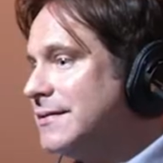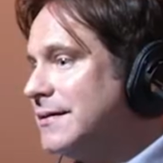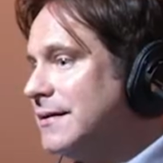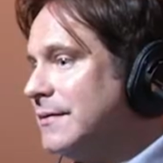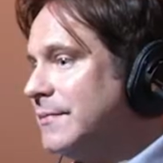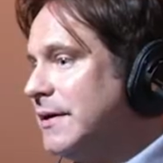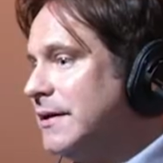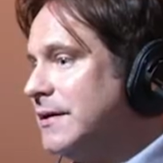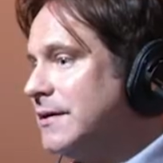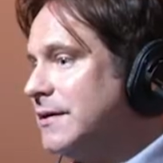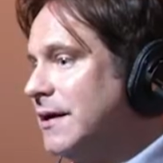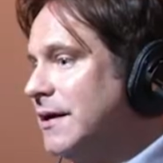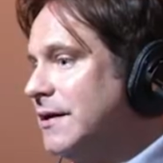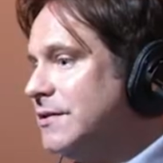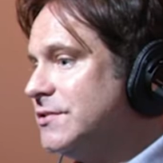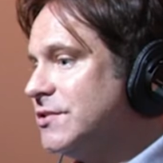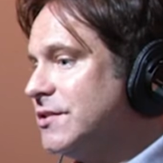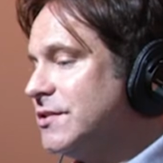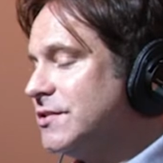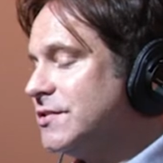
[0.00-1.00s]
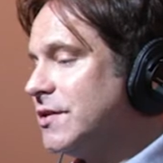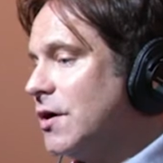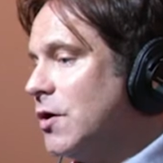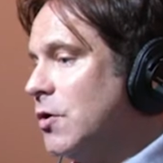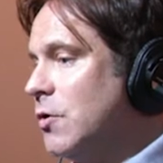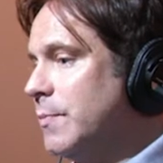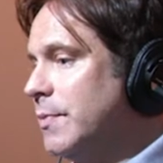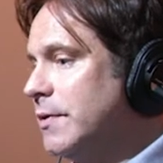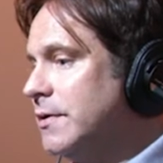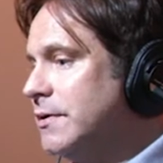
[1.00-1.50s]
And I mean, it, it's just
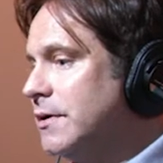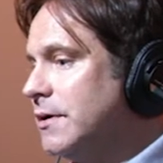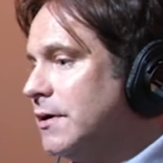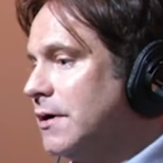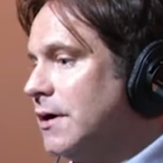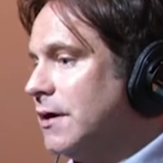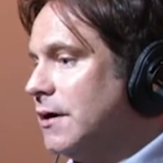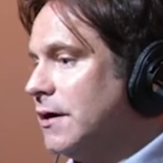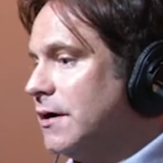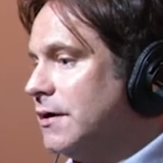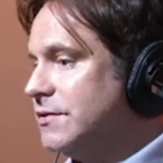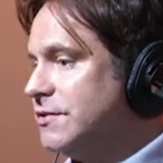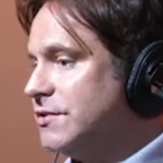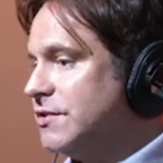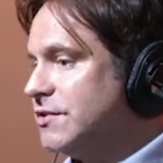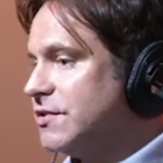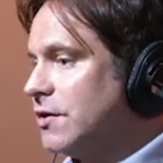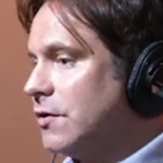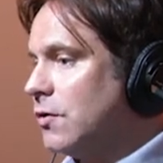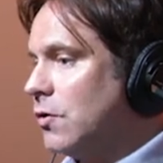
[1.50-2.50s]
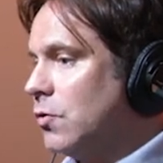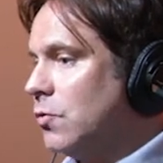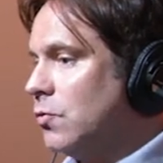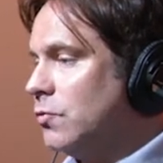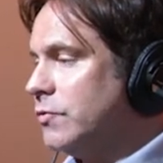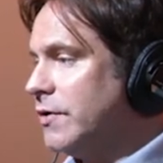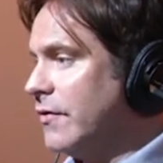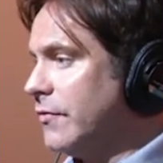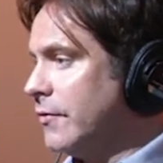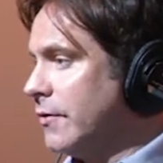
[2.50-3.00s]
opened a, just a whole
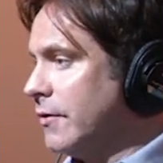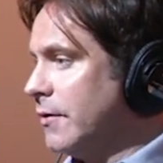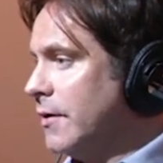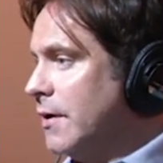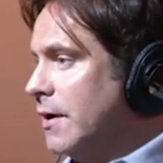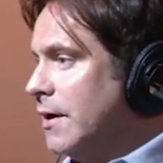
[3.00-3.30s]
nother